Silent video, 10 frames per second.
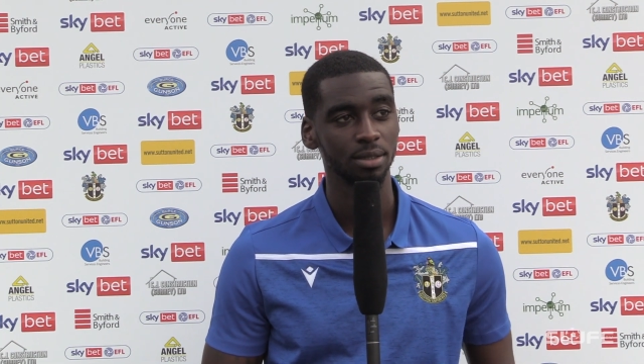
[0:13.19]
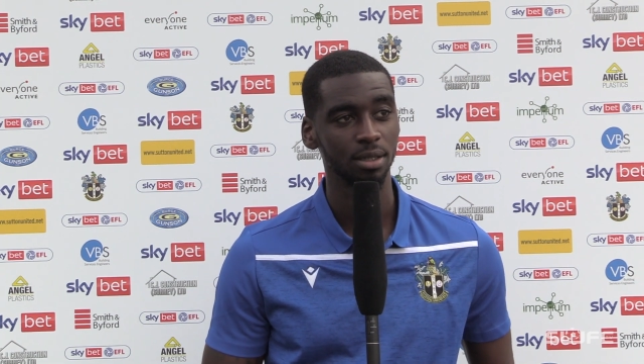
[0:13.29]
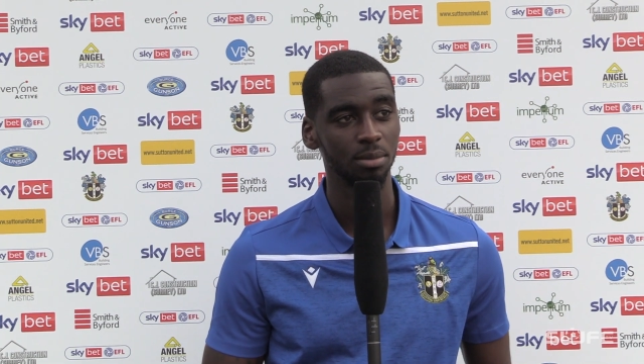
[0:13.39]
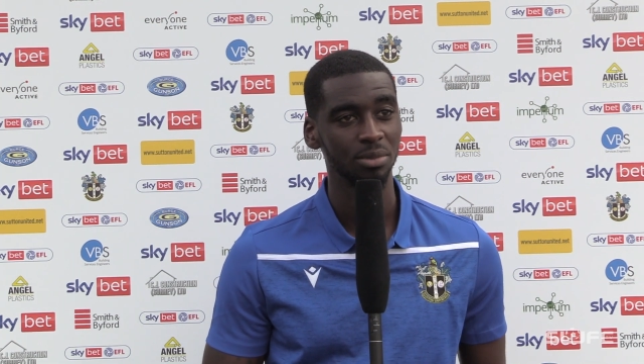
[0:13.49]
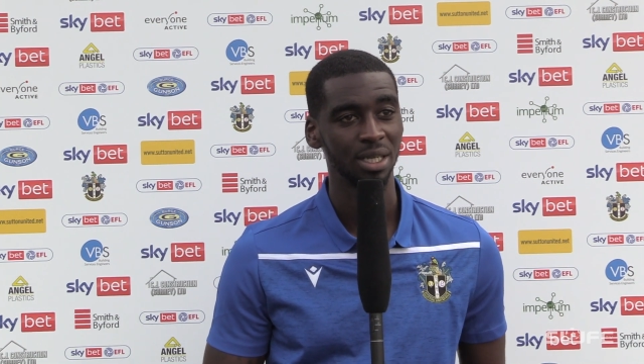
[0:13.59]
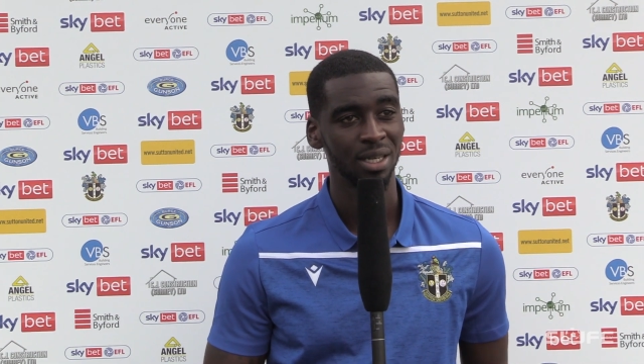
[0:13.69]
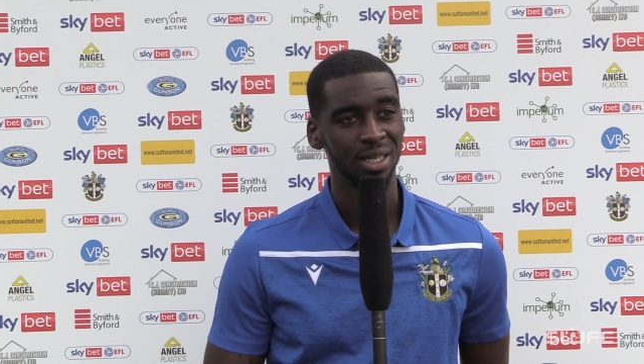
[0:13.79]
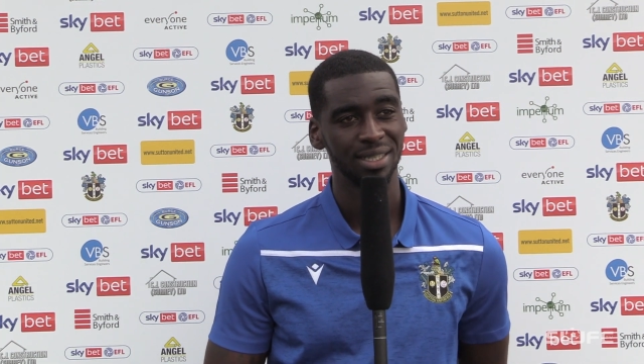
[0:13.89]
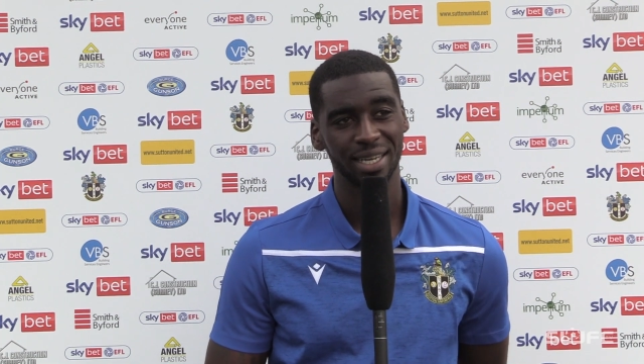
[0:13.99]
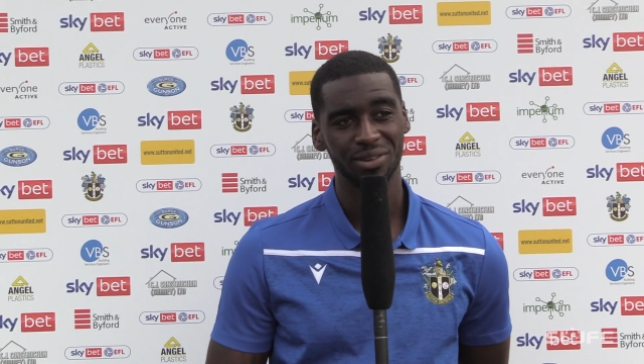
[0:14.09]
Um,
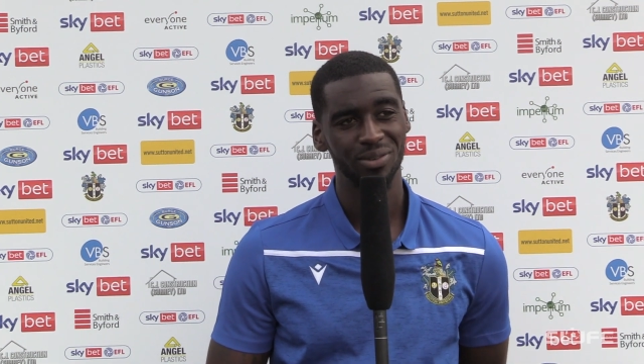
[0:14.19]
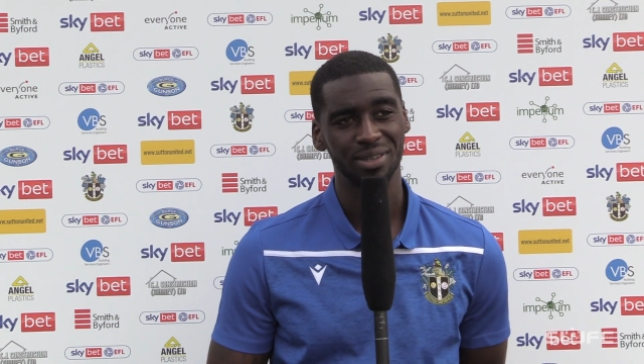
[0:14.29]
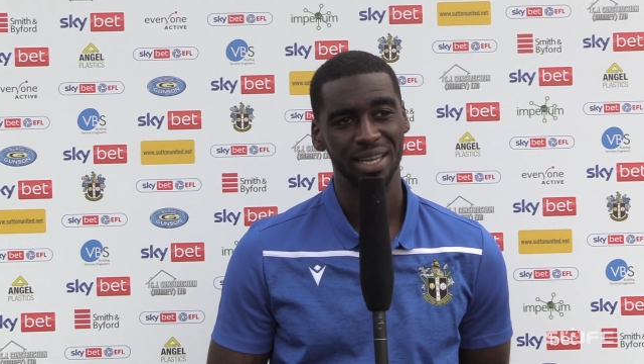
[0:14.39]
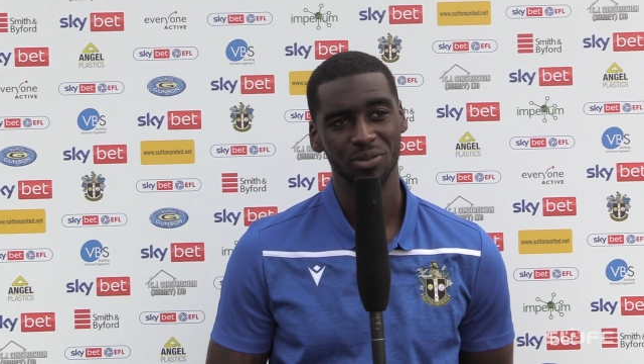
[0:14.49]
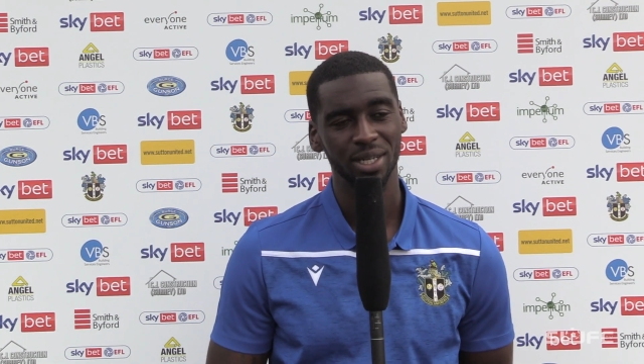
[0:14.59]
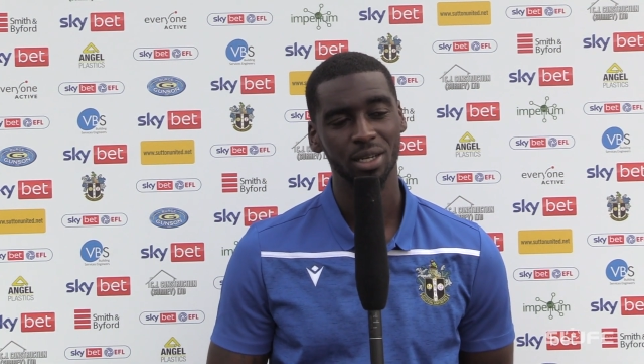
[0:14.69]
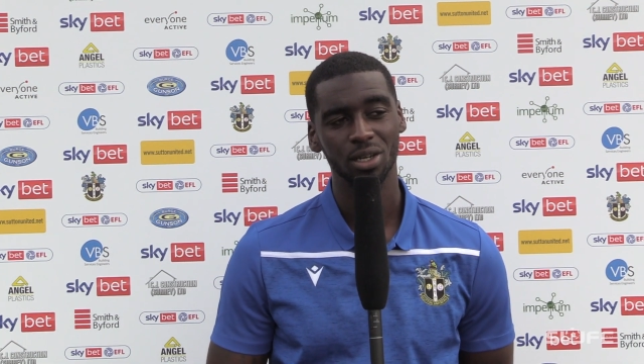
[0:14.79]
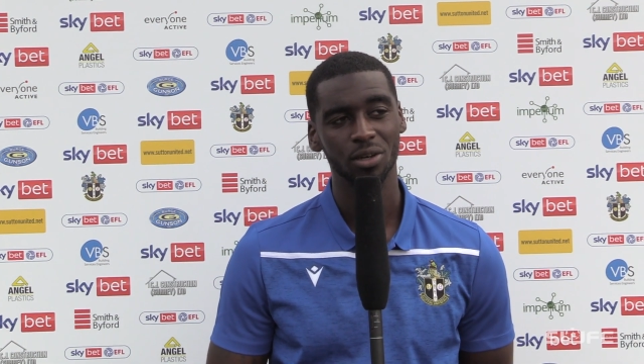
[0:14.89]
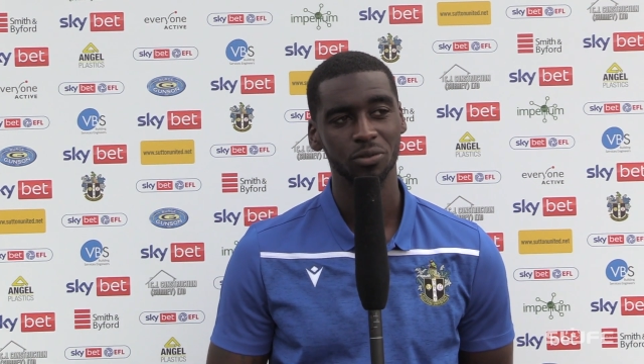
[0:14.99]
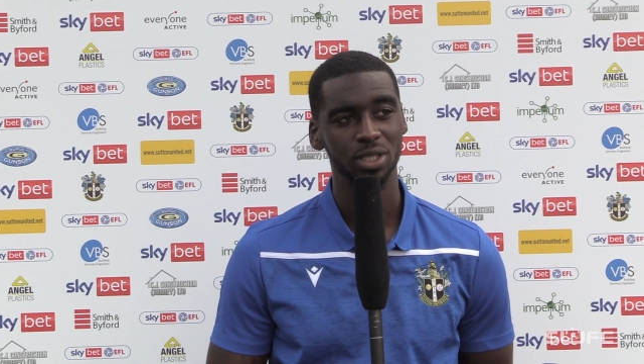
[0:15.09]
they haven't had a
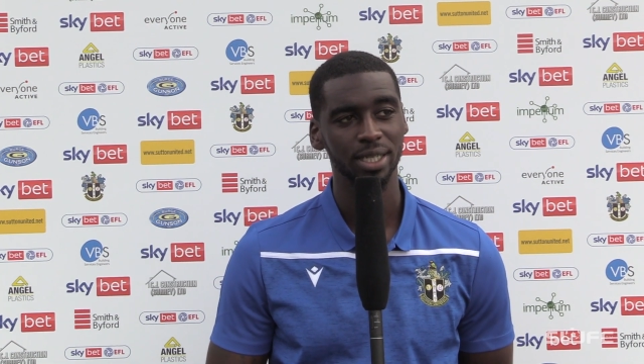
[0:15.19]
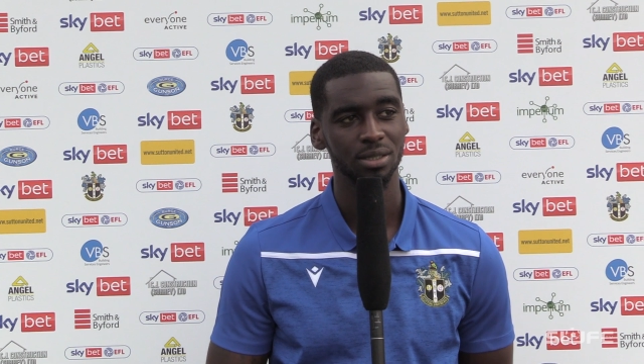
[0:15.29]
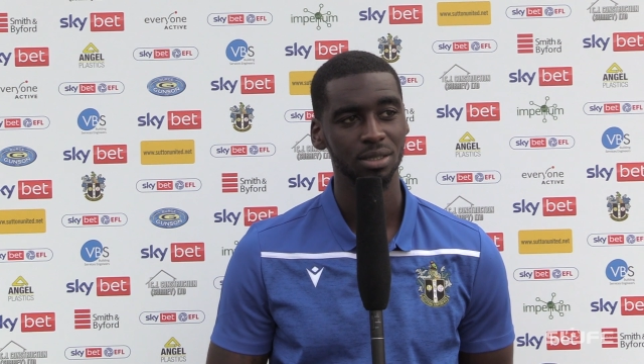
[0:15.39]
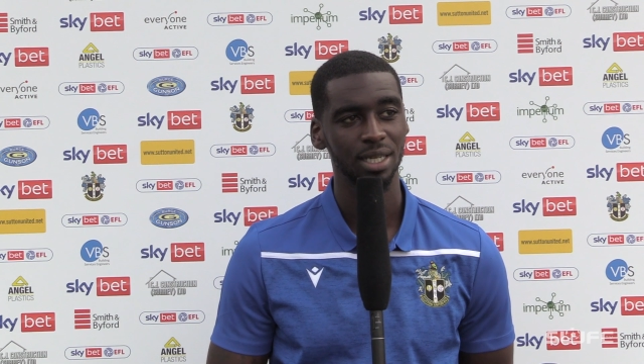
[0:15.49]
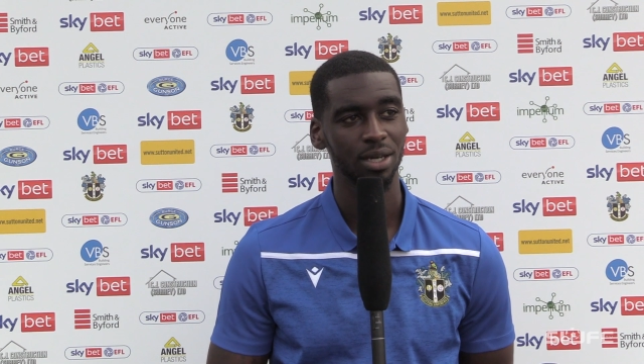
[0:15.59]
lot of chances.